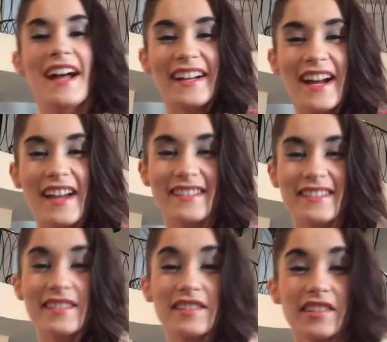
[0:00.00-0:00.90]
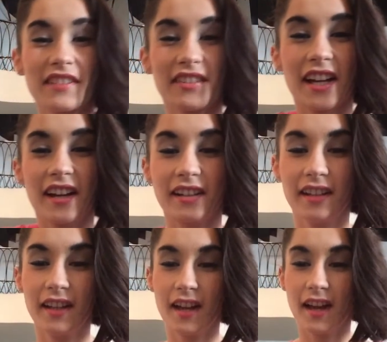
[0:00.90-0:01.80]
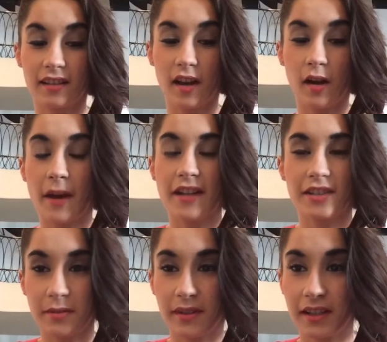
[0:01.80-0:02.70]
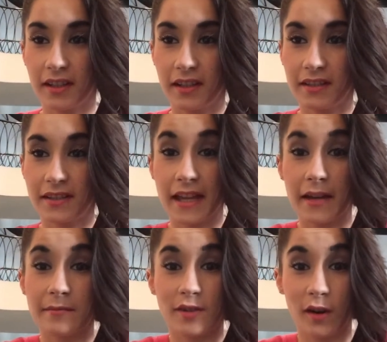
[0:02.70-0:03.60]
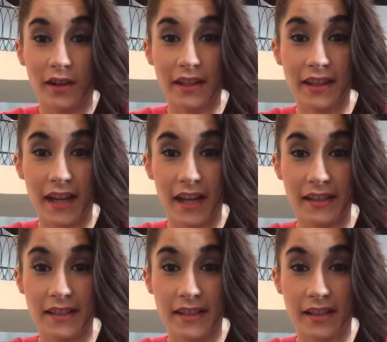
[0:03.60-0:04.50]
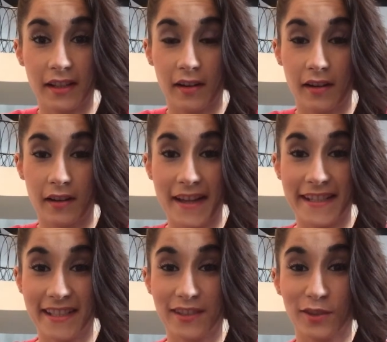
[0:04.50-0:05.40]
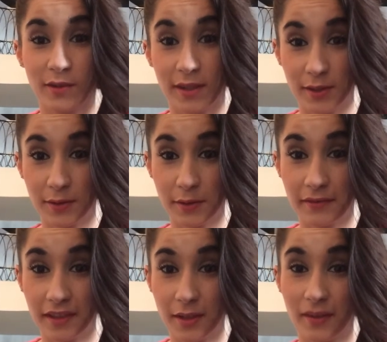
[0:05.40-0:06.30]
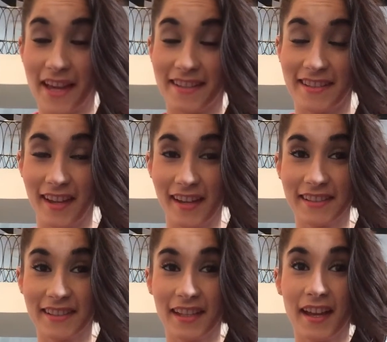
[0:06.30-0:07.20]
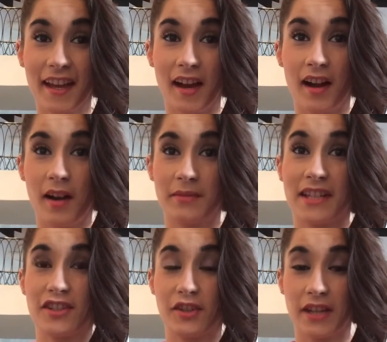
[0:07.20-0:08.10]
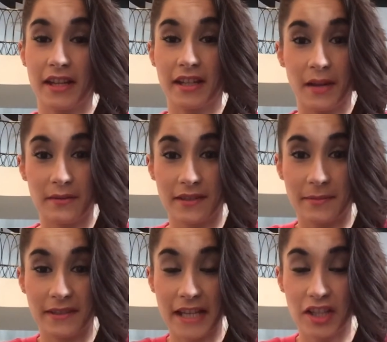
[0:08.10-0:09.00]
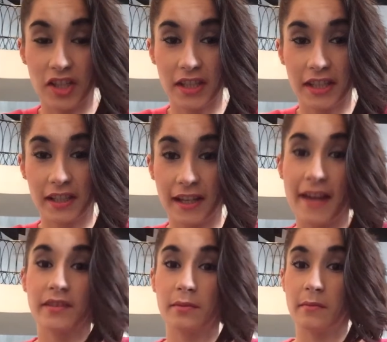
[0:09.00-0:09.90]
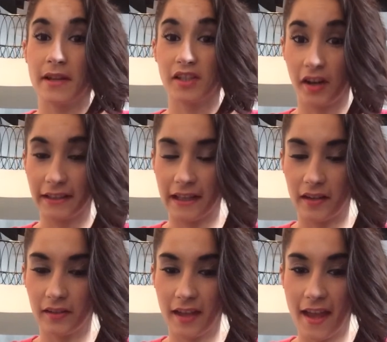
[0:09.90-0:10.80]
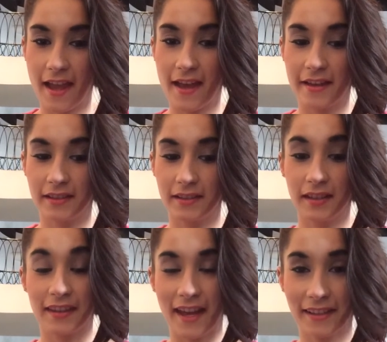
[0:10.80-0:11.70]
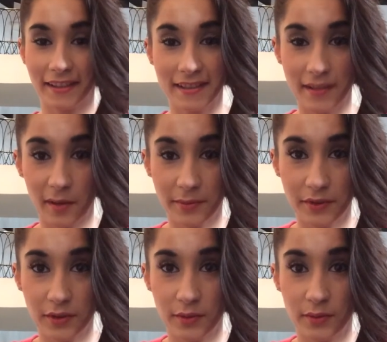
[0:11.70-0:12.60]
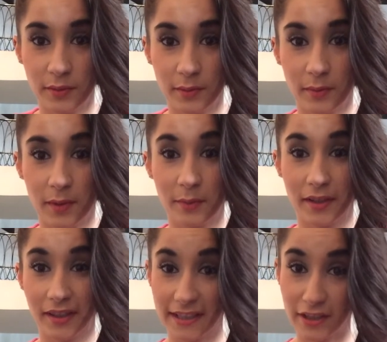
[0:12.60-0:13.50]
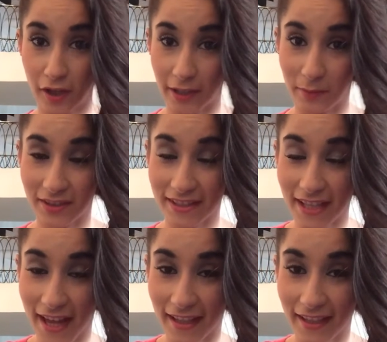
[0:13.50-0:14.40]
Hi guys, it's Olivia. I just want to say I'm sorry that I didn't do the YouTube video last night. Yesterday I was potentially going to have to put my dog down, and that leads up to what we are going to talk about today.